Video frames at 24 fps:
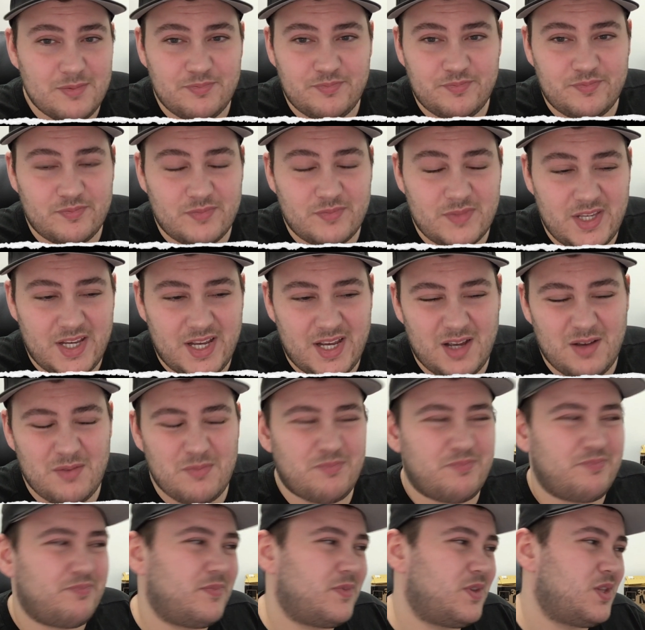yeah.
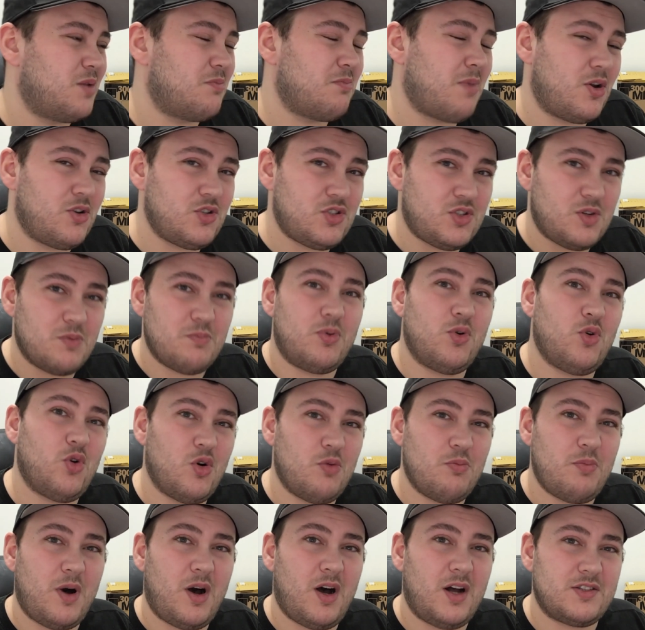The most
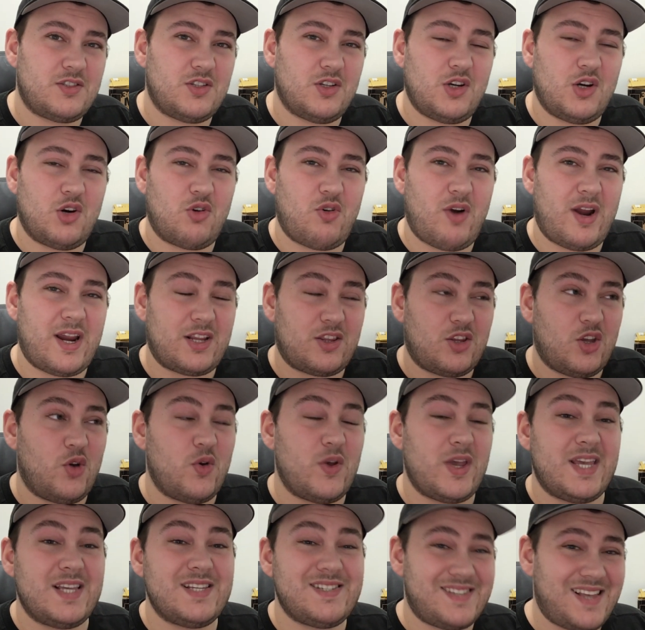important part to correct, though,
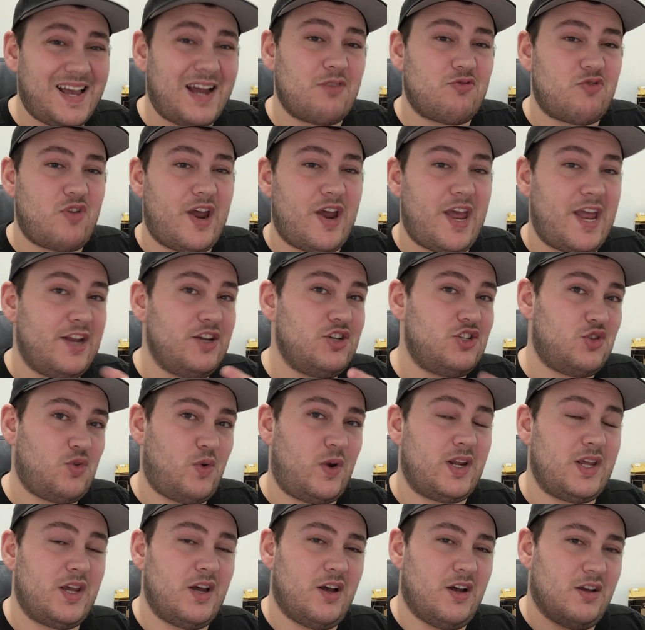is that range,
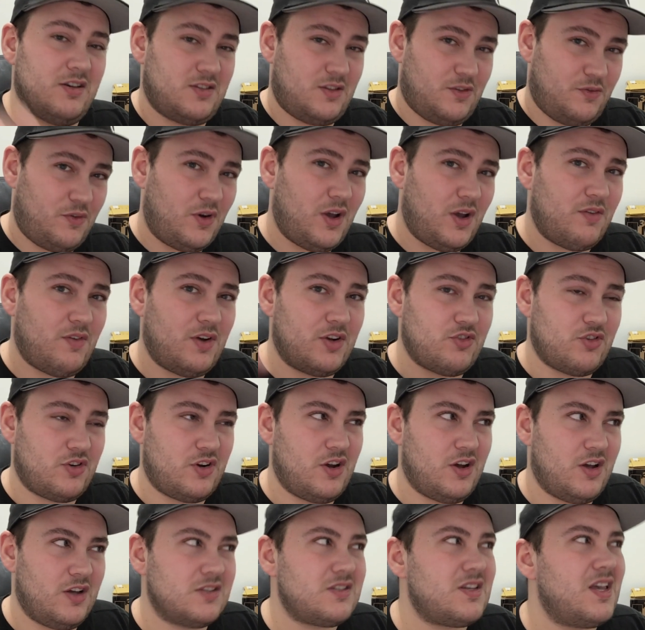20 Hertz to 500
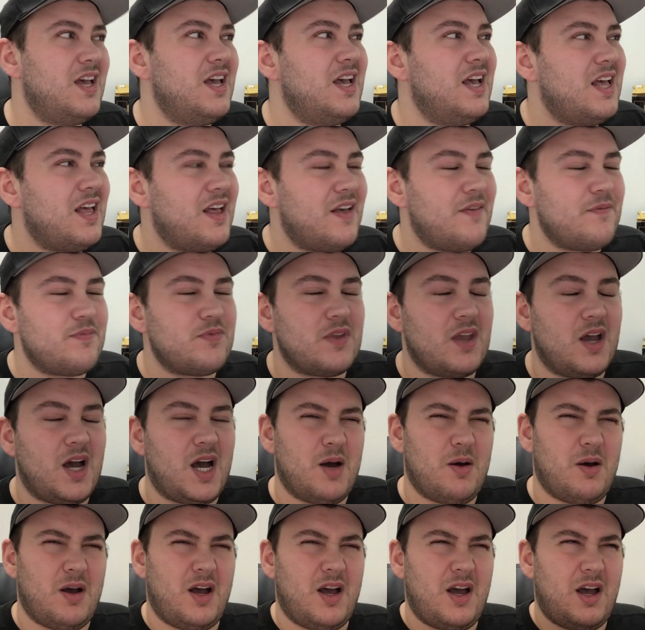Hertz.
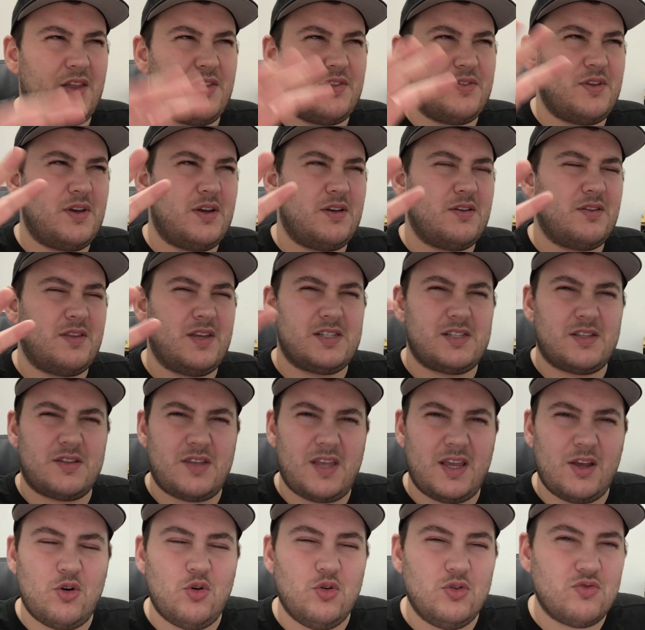There's a
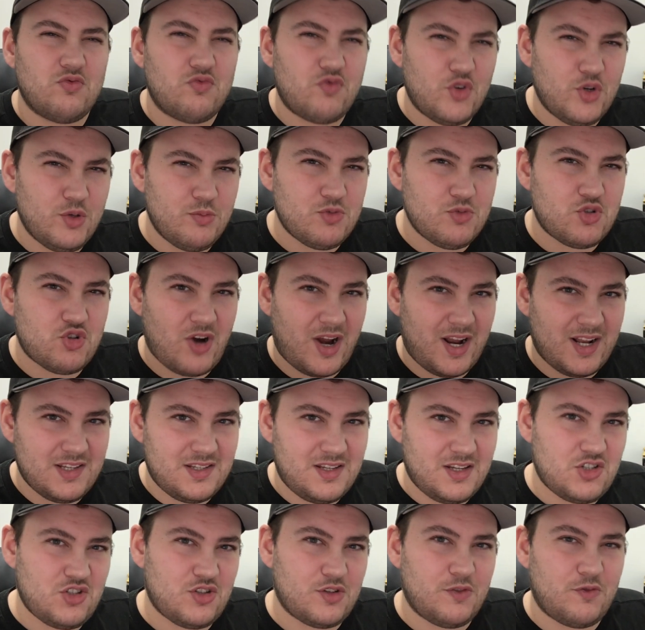thing called room
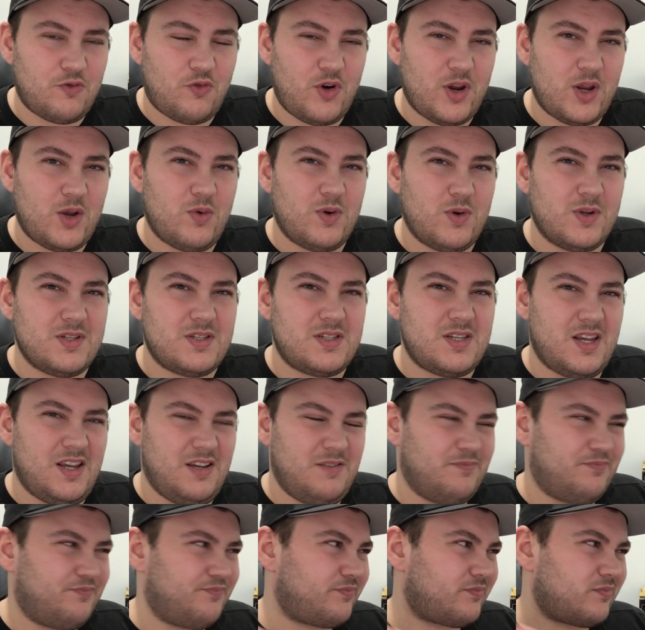transition
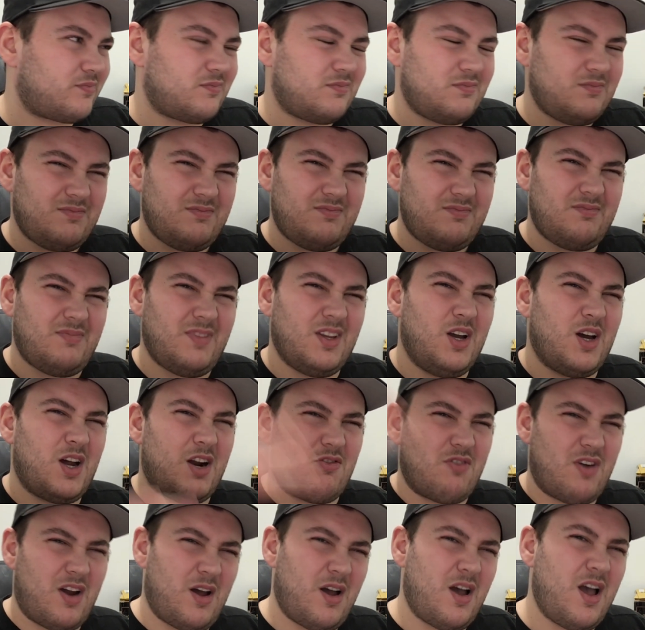frequency.
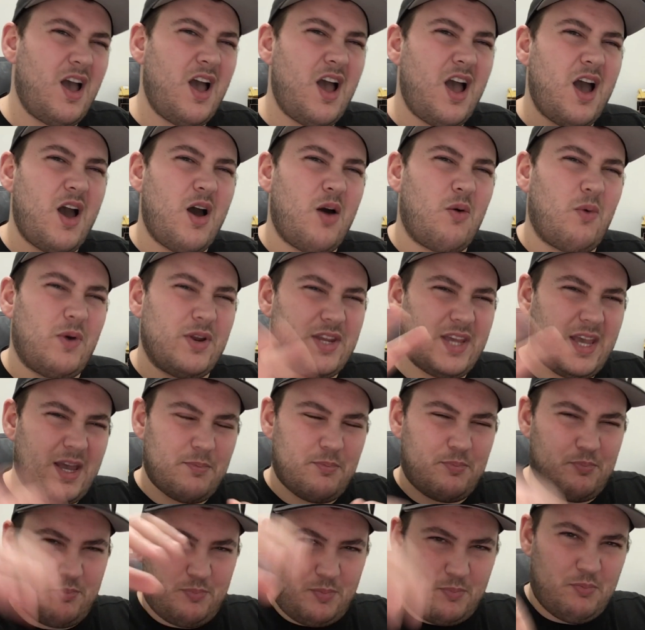When you
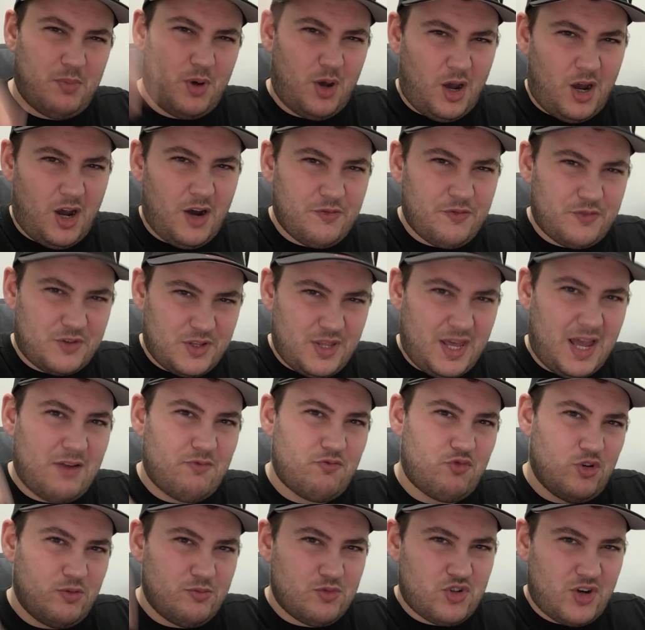get after that
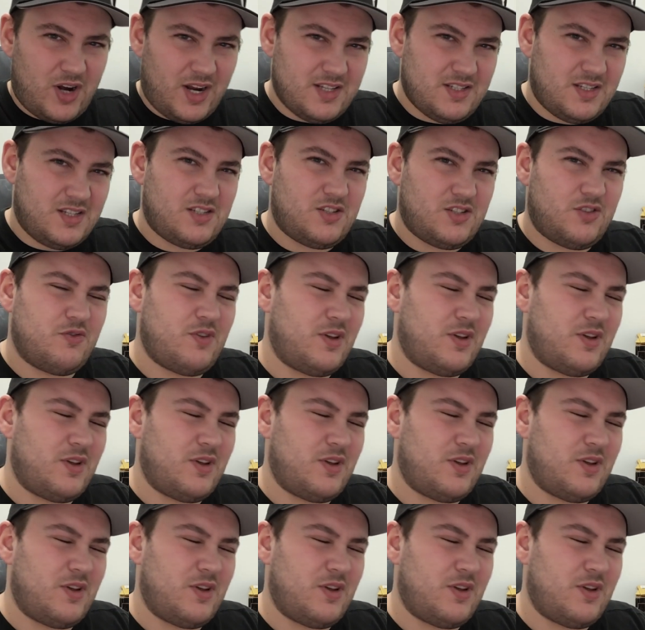room transition